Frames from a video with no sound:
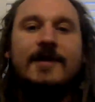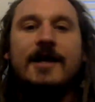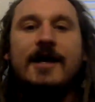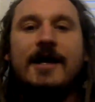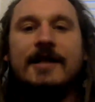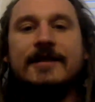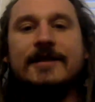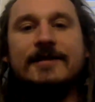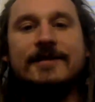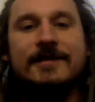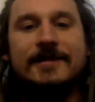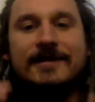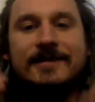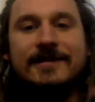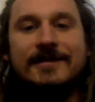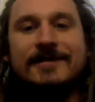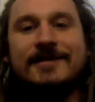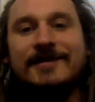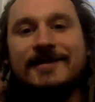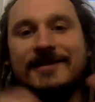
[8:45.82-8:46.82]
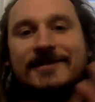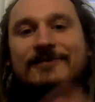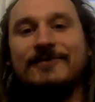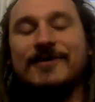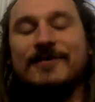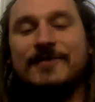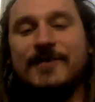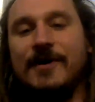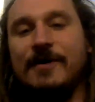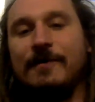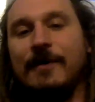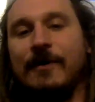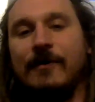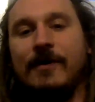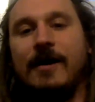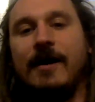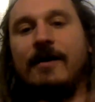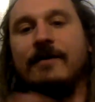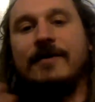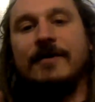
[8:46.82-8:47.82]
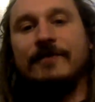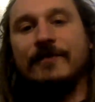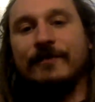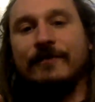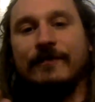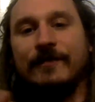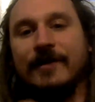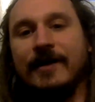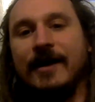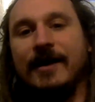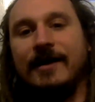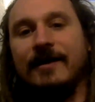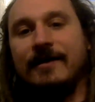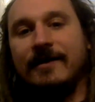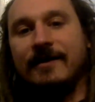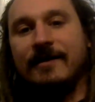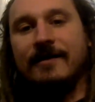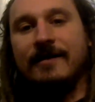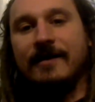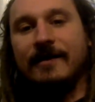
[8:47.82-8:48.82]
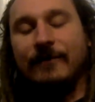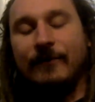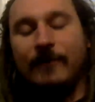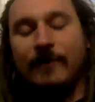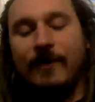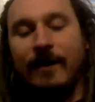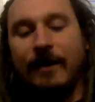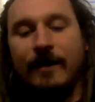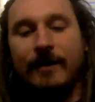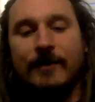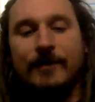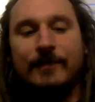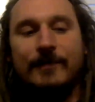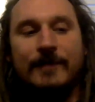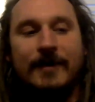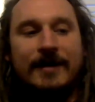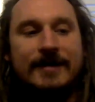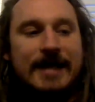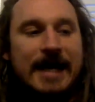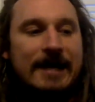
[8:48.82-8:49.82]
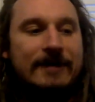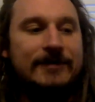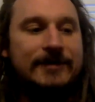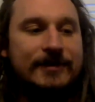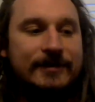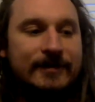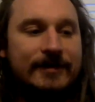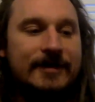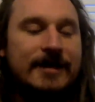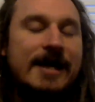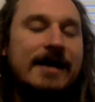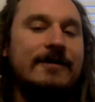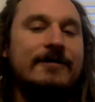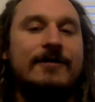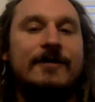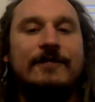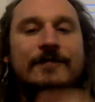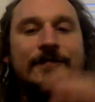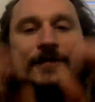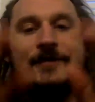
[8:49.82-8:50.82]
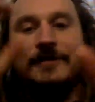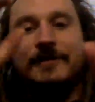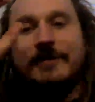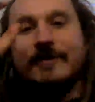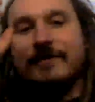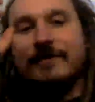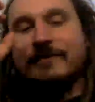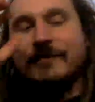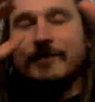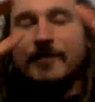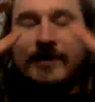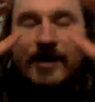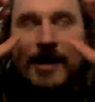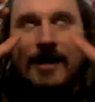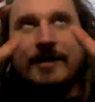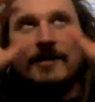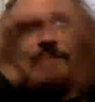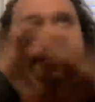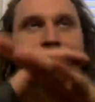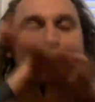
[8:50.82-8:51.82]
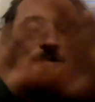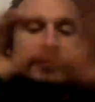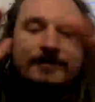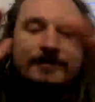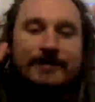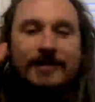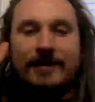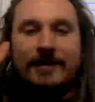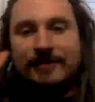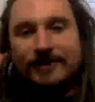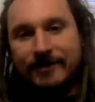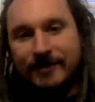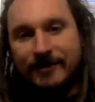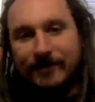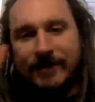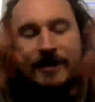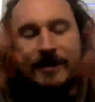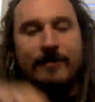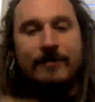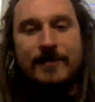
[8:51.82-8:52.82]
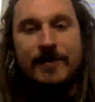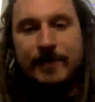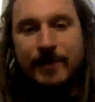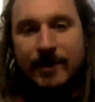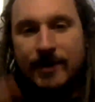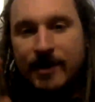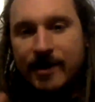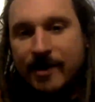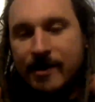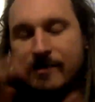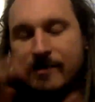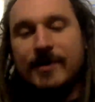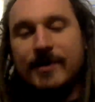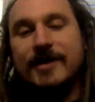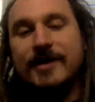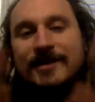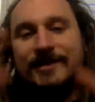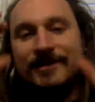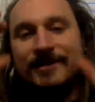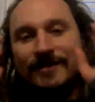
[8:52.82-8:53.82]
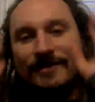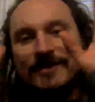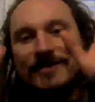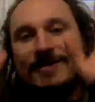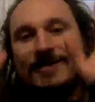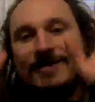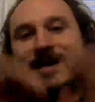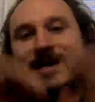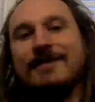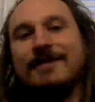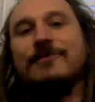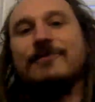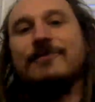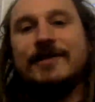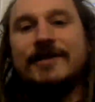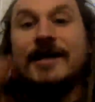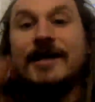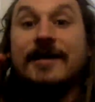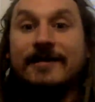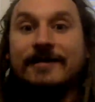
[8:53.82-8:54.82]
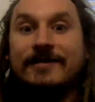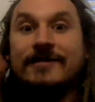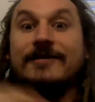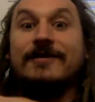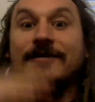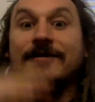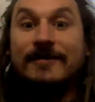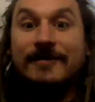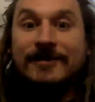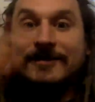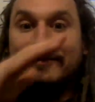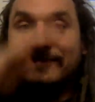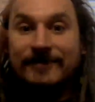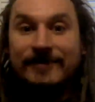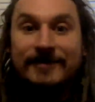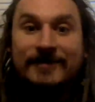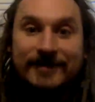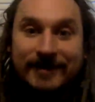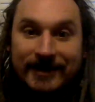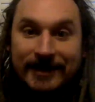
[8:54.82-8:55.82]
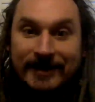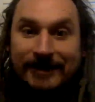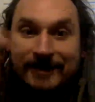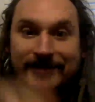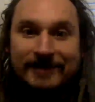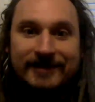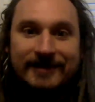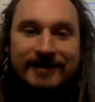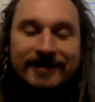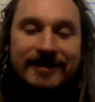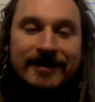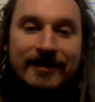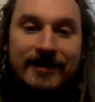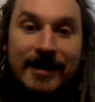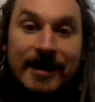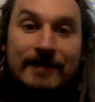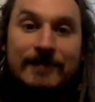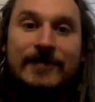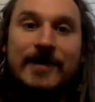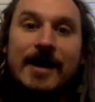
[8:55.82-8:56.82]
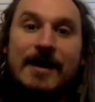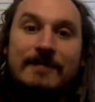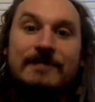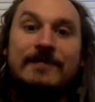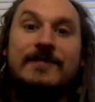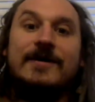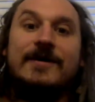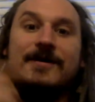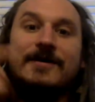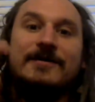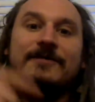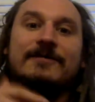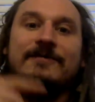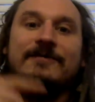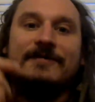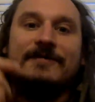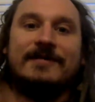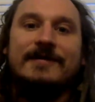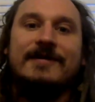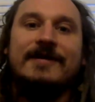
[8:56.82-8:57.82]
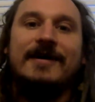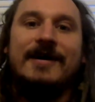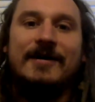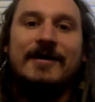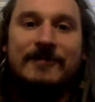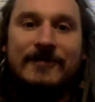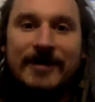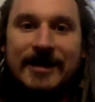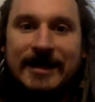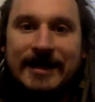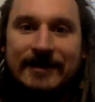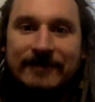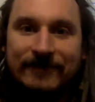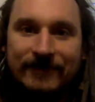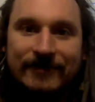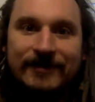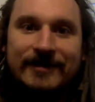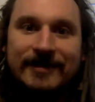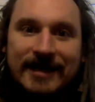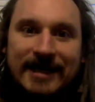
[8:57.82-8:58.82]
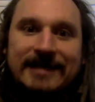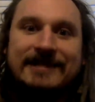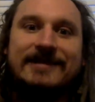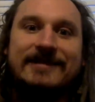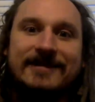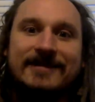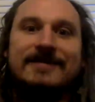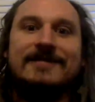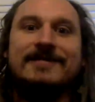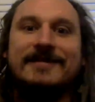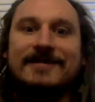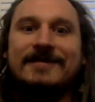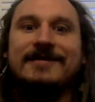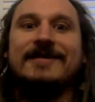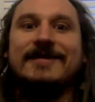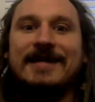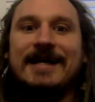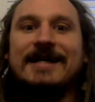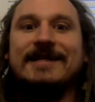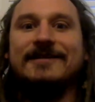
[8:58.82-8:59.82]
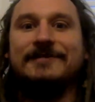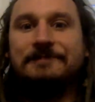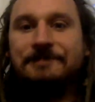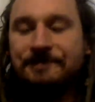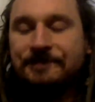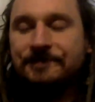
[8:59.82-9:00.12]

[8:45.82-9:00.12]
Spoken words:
This is just one moment where I'll never forget, where my dad was looking. I don't know if he was looking through binoculars or a telescope. I don't remember, but he was looking at them. We're taking turns with the things. I'm waiting for the next turn to look at him,